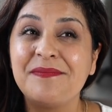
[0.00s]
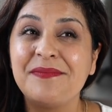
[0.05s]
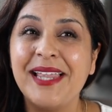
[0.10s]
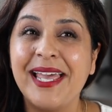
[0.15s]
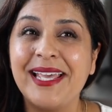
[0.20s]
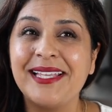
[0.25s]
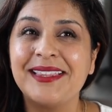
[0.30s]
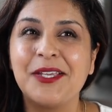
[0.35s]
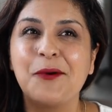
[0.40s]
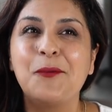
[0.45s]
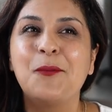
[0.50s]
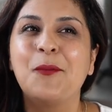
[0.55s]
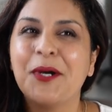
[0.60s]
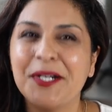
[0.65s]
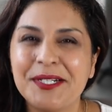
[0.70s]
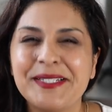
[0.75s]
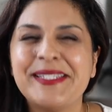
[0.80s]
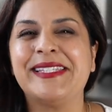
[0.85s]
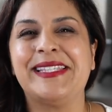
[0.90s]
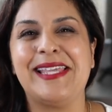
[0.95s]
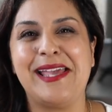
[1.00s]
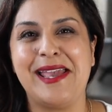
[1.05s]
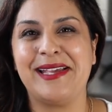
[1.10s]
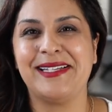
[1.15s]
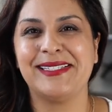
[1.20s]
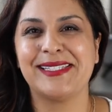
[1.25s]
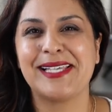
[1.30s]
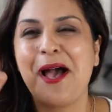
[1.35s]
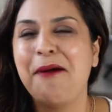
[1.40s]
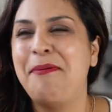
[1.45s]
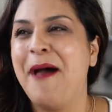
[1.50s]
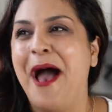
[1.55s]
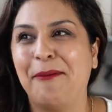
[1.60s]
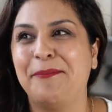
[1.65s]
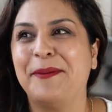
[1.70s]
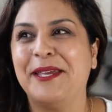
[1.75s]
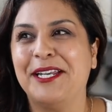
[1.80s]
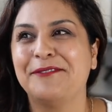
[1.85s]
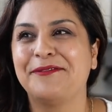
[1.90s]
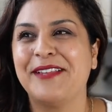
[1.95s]
like the worst things about
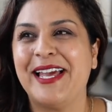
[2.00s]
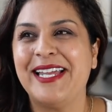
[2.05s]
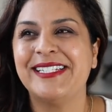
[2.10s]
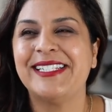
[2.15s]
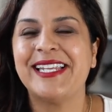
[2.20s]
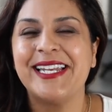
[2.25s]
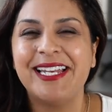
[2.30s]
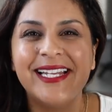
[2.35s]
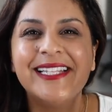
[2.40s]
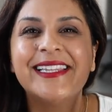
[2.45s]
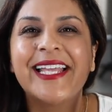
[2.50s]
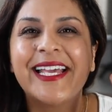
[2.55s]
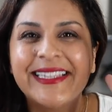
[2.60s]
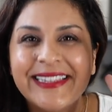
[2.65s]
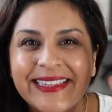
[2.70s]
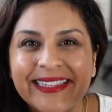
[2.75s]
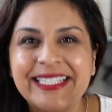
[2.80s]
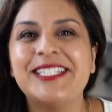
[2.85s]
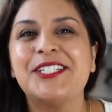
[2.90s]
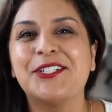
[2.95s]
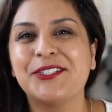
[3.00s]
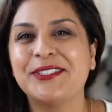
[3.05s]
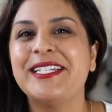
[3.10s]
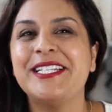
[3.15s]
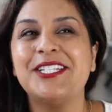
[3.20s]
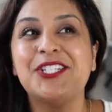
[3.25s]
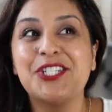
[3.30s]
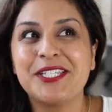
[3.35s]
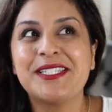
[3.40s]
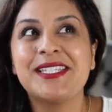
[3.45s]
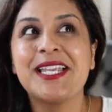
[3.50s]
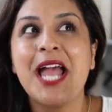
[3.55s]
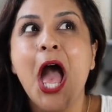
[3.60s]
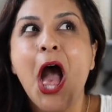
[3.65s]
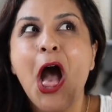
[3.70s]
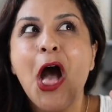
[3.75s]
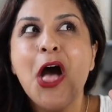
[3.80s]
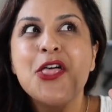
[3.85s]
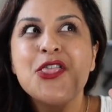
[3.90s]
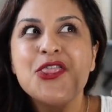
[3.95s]
being a flight attendant, like literally just
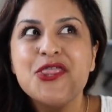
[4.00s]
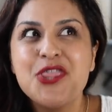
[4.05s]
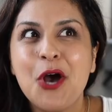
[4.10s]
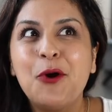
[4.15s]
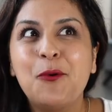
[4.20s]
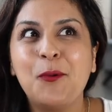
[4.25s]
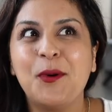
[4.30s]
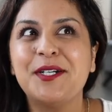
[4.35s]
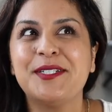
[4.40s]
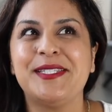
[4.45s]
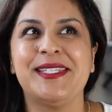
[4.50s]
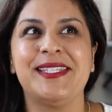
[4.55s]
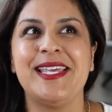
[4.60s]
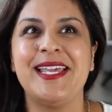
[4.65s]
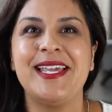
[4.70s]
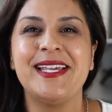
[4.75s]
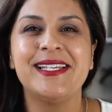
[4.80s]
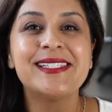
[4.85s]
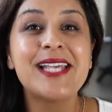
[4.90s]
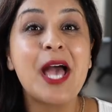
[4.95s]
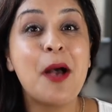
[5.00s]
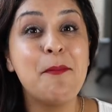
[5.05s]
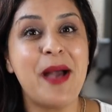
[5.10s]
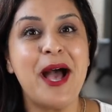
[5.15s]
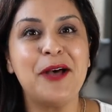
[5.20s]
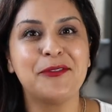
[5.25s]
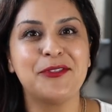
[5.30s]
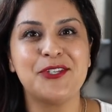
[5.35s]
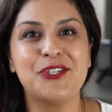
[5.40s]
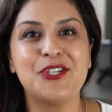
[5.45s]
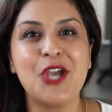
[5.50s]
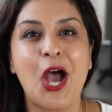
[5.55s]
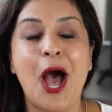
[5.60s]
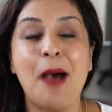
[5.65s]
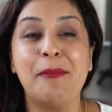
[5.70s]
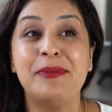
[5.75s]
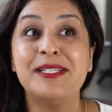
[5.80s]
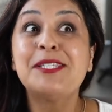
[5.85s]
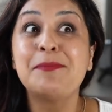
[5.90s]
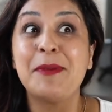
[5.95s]
the worst things about the
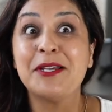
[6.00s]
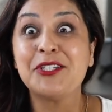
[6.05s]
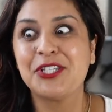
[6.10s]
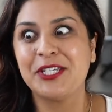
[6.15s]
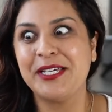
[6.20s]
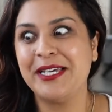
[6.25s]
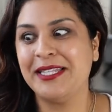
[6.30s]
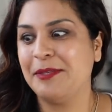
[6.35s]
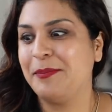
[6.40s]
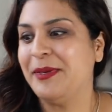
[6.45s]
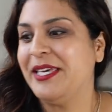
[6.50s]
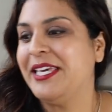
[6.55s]
job, especially at the